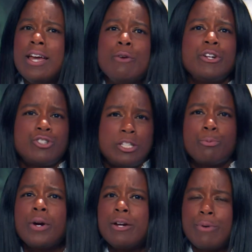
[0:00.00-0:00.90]
And we just
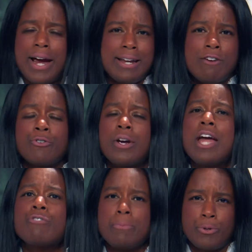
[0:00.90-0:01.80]
pray right now for
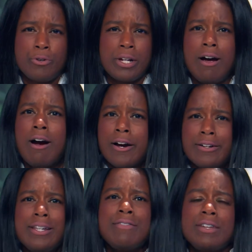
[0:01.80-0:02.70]
every broken heart,
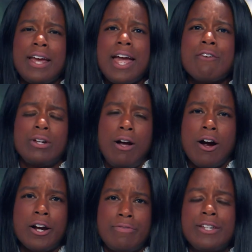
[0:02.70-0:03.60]
that every
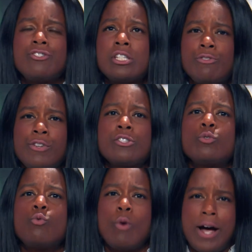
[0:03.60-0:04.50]
heart that just feels
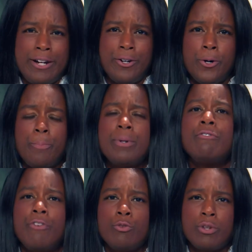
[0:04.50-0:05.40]
wide open,
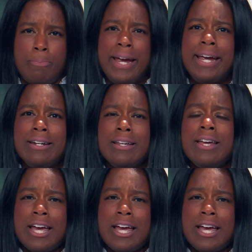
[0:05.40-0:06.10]
filled with pain.